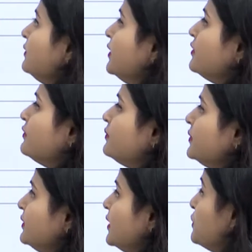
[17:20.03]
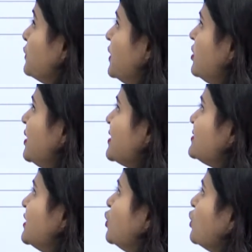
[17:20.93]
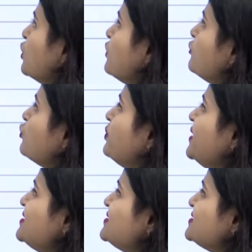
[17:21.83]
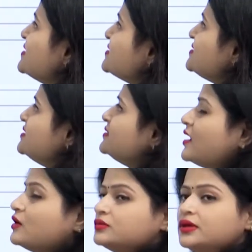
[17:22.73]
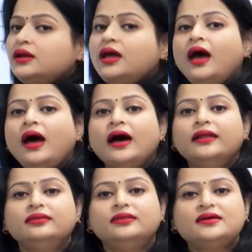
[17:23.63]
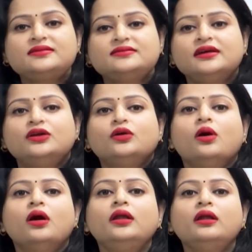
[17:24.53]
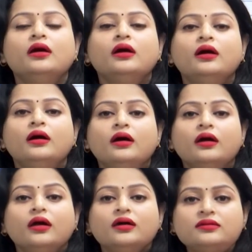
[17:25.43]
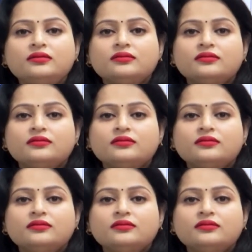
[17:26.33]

there there will be a set on of rupees 60000 and this set on is